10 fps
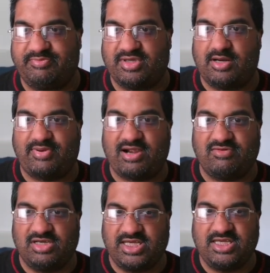But
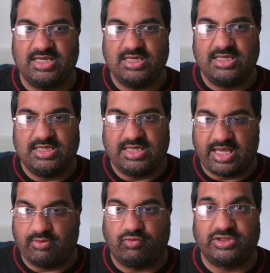apparently,
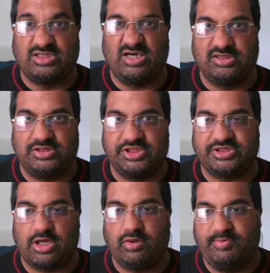it was not just
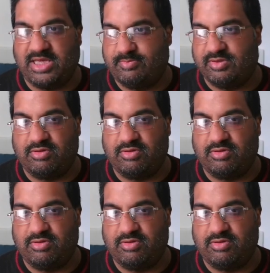old people;